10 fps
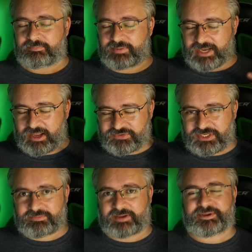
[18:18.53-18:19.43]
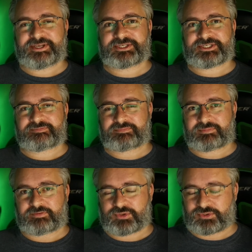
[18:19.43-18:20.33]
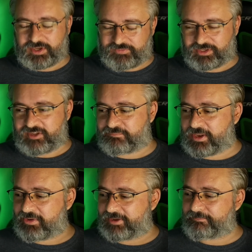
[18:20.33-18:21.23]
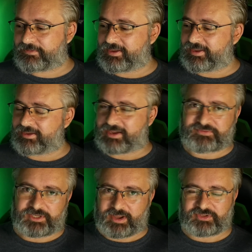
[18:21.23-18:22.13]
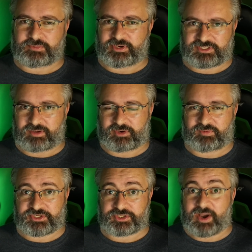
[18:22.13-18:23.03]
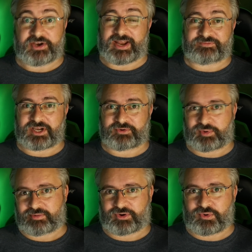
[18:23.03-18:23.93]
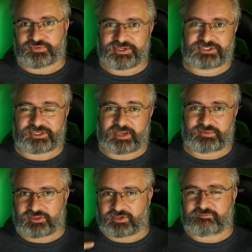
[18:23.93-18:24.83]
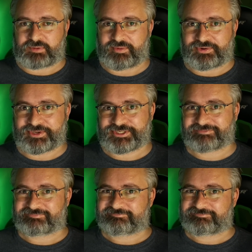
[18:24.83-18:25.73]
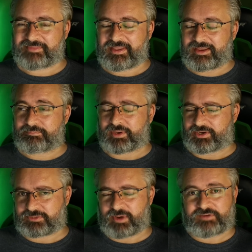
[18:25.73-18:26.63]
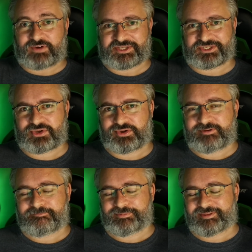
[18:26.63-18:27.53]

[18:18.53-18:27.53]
But now I've said my piece, I've talked over the leaf blower. I have to go out this morning because I'm in a rush, so I don't have time to re record this to get rid of the leaf blower noise. But at least my advice is good.